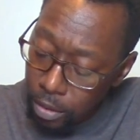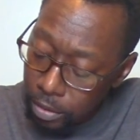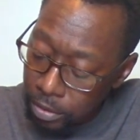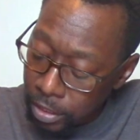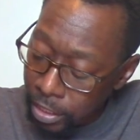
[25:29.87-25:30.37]

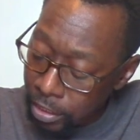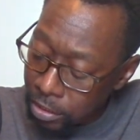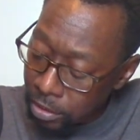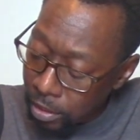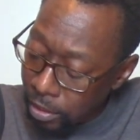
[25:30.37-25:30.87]
It says
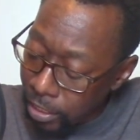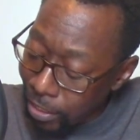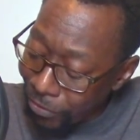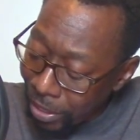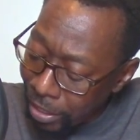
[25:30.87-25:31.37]
to
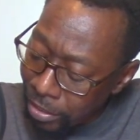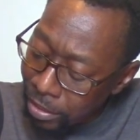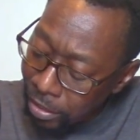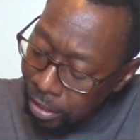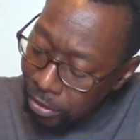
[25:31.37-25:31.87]
leave
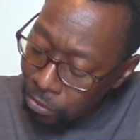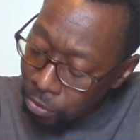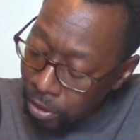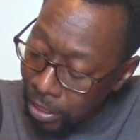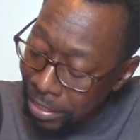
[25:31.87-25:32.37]
undone
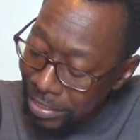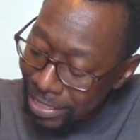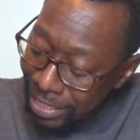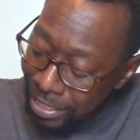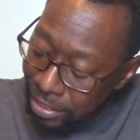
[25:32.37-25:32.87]
or
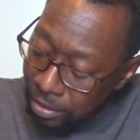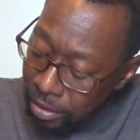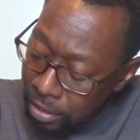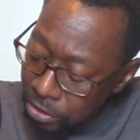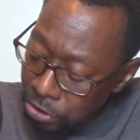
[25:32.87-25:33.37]
unattended
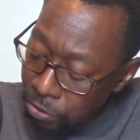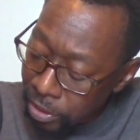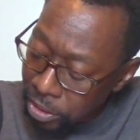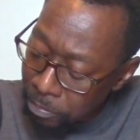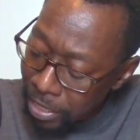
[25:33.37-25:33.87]
to,
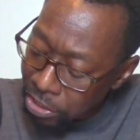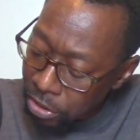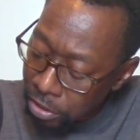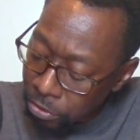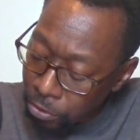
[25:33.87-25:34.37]

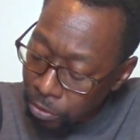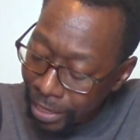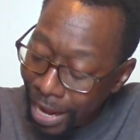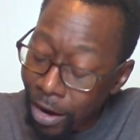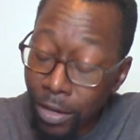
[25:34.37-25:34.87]
especially through
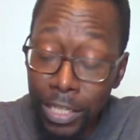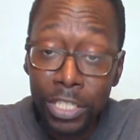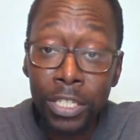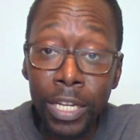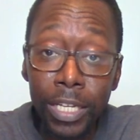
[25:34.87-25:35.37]

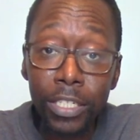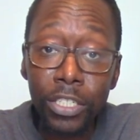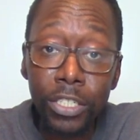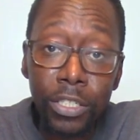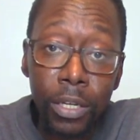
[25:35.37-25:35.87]

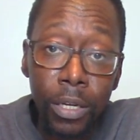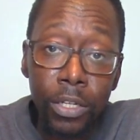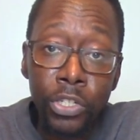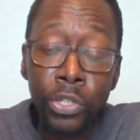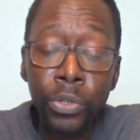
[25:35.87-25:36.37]
carelessness,
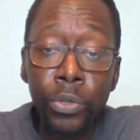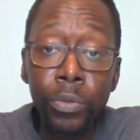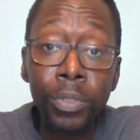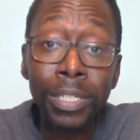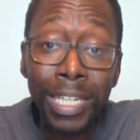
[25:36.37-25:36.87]

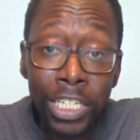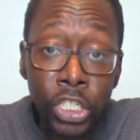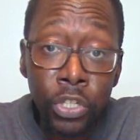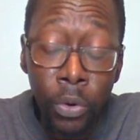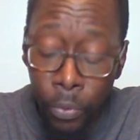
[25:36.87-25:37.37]
to
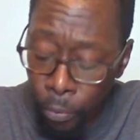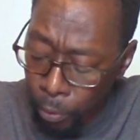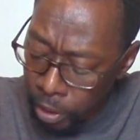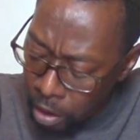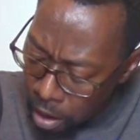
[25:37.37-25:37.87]

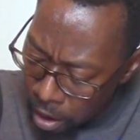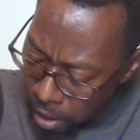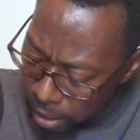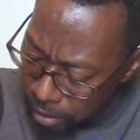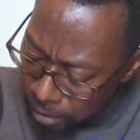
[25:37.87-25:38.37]

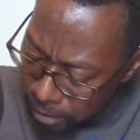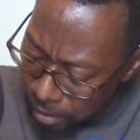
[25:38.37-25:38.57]
disregard.